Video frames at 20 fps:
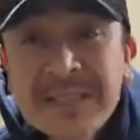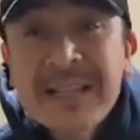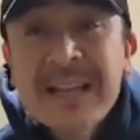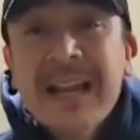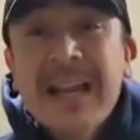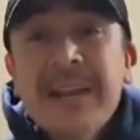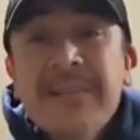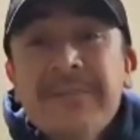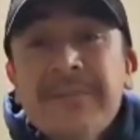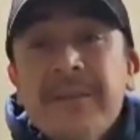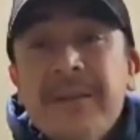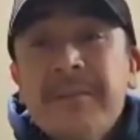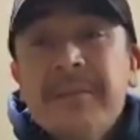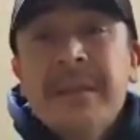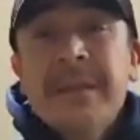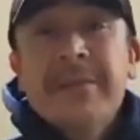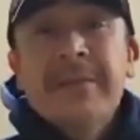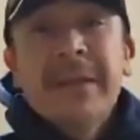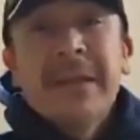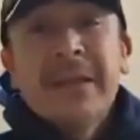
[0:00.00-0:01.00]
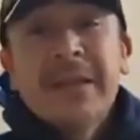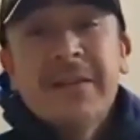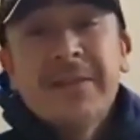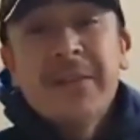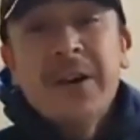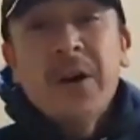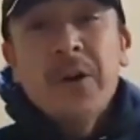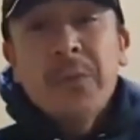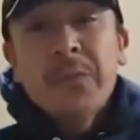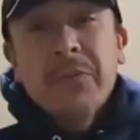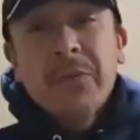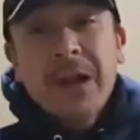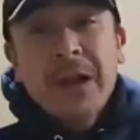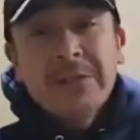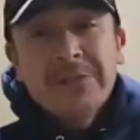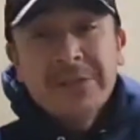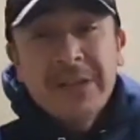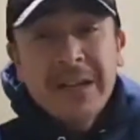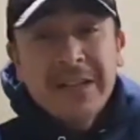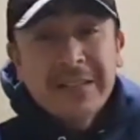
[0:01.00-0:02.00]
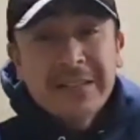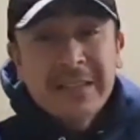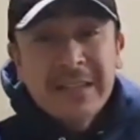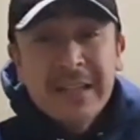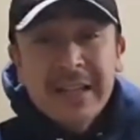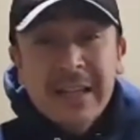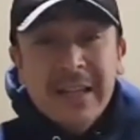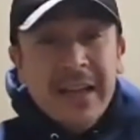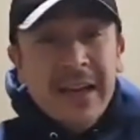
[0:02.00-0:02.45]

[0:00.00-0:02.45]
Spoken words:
today from the Beacon of Hope Project.